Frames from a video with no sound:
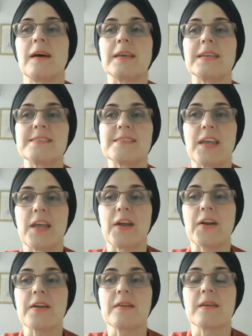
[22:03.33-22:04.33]
is
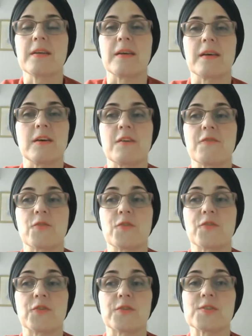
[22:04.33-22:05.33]
there
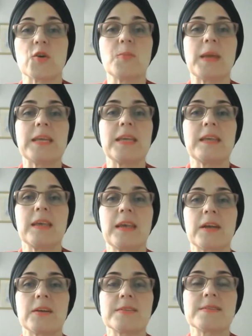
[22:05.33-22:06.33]
for so many
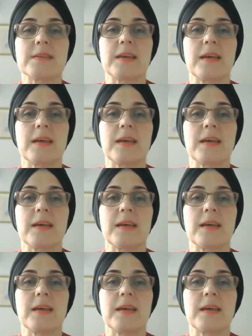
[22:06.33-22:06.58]
years.